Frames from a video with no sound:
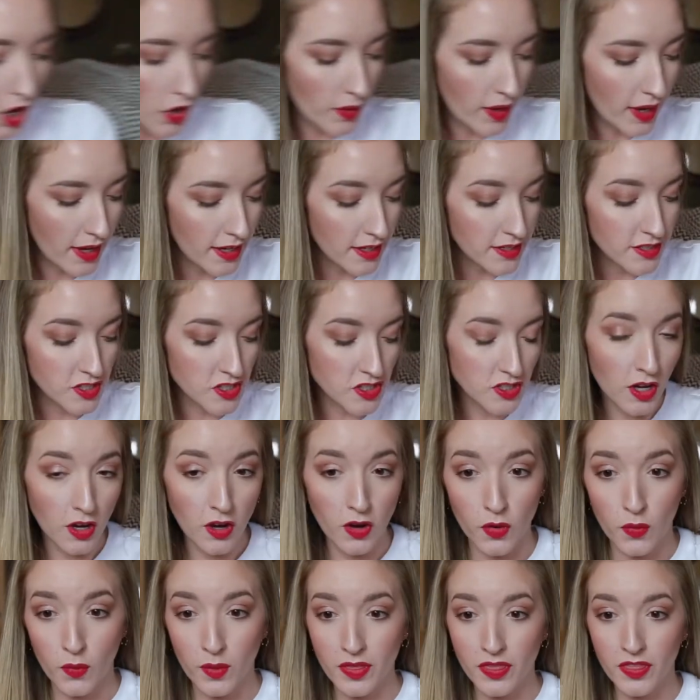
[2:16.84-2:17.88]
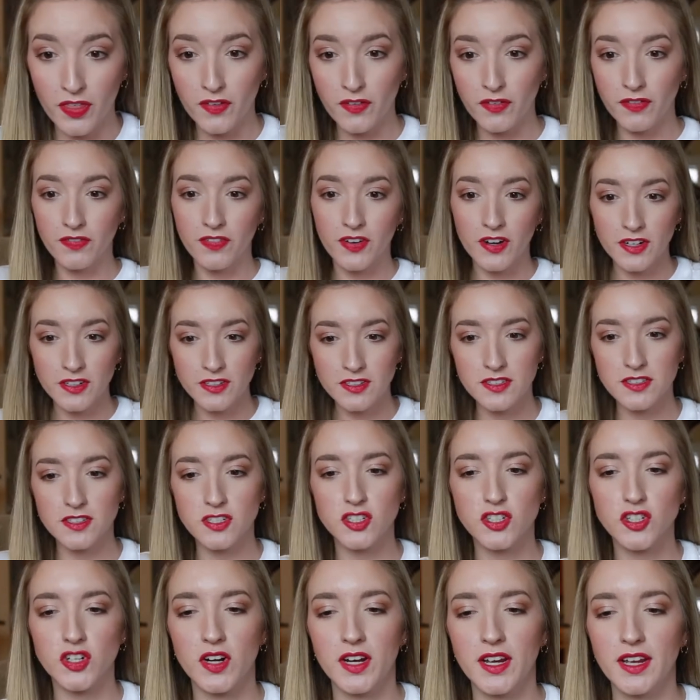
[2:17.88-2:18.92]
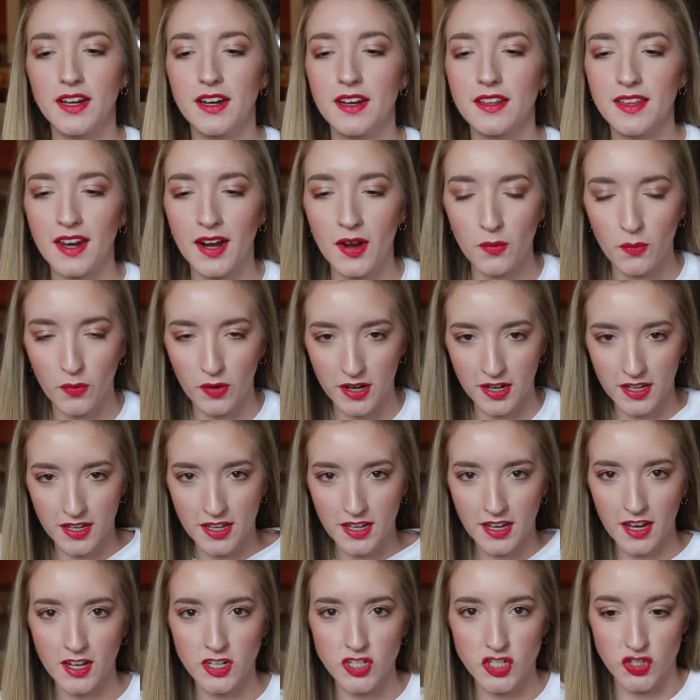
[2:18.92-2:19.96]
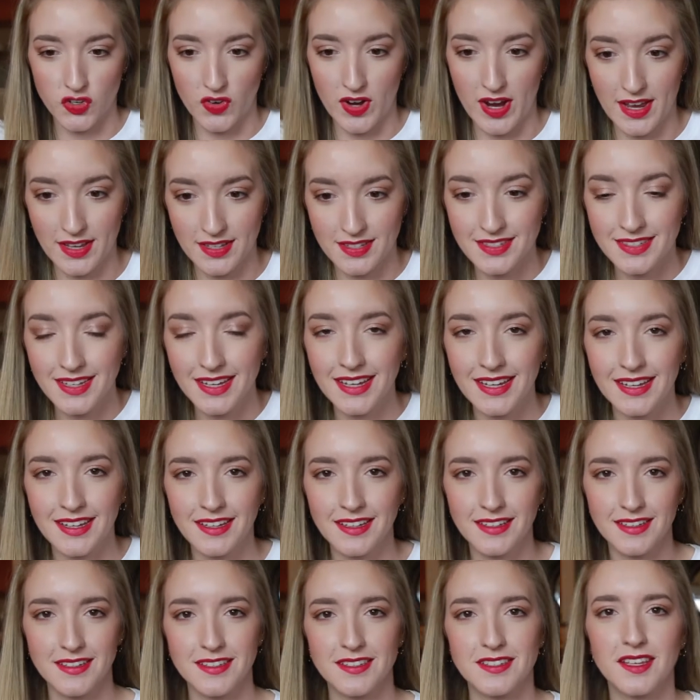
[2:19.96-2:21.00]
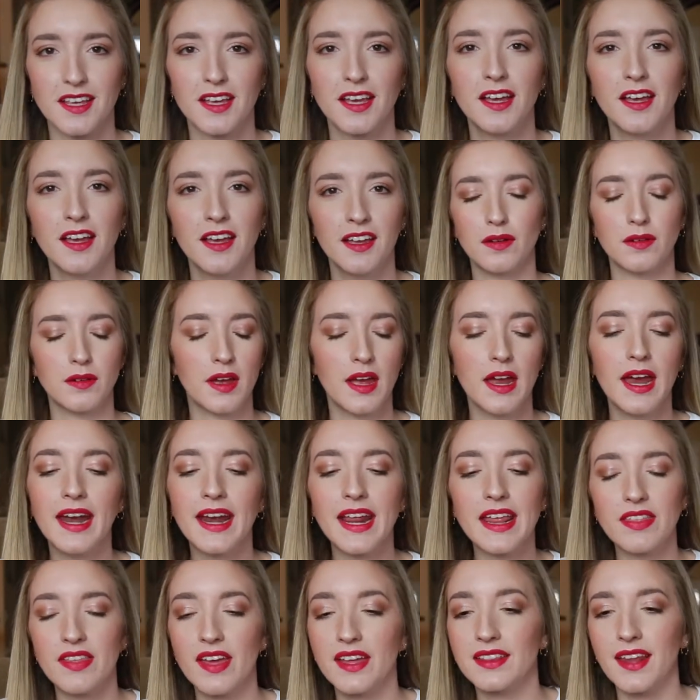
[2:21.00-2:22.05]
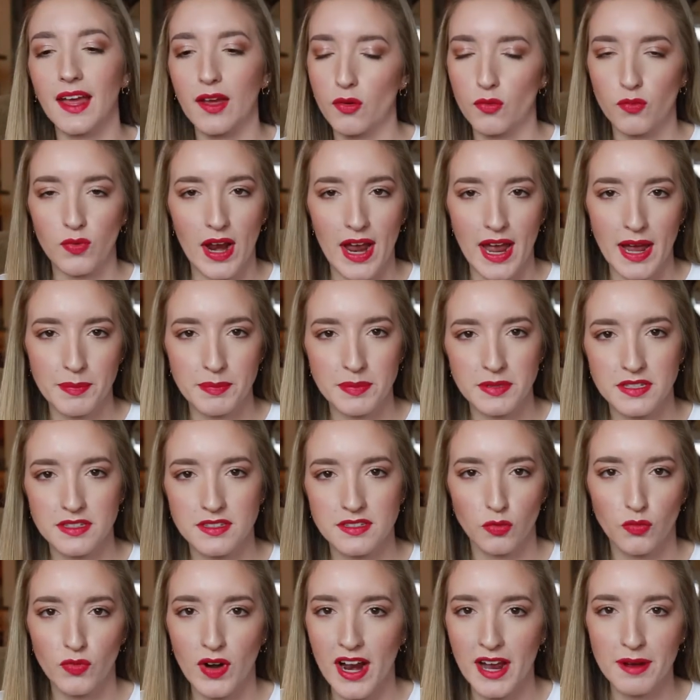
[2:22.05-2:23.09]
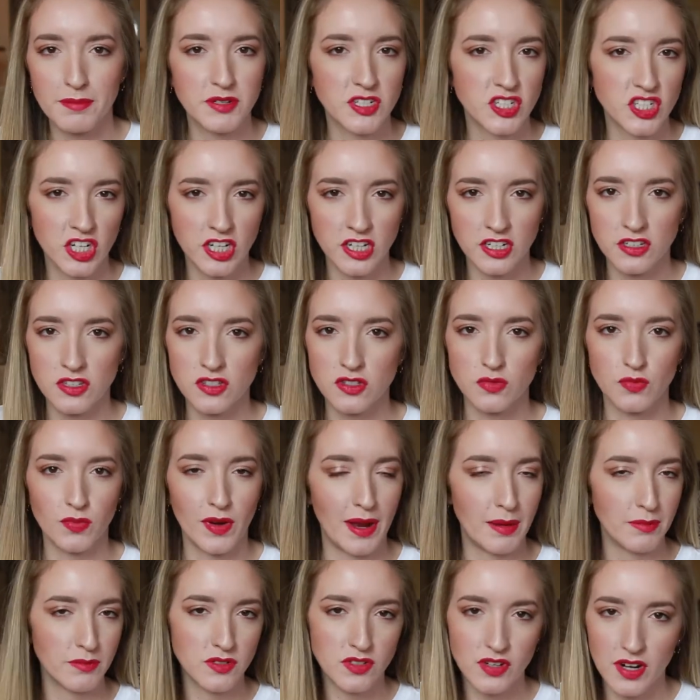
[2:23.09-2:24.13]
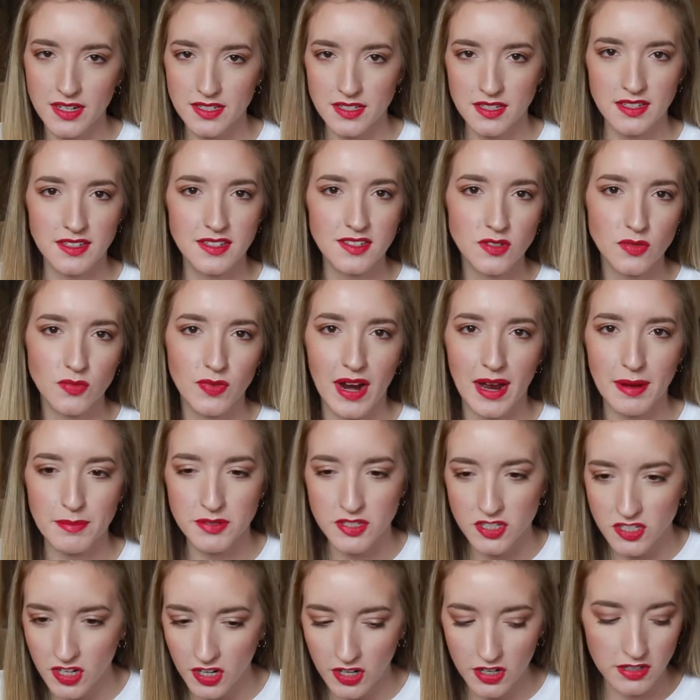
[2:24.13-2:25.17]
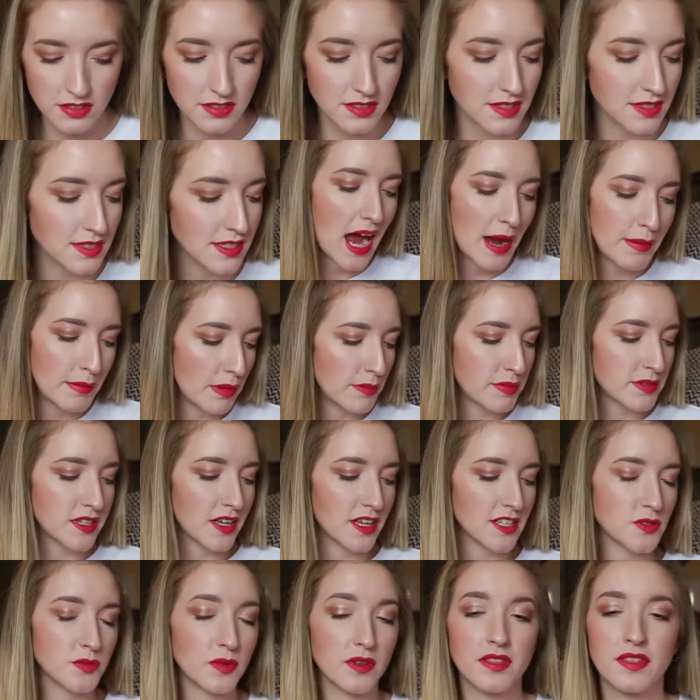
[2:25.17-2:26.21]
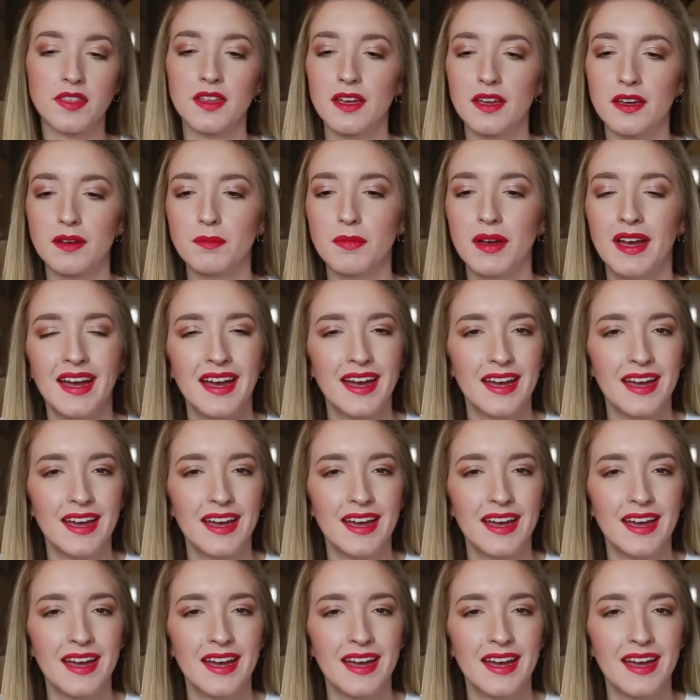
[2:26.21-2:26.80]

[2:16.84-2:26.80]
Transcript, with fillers: Okay, so the first trend that I wanna address is anything that wraps. Wrap shirts, wrap dresses, wrap skirts. I'm obsessed with them.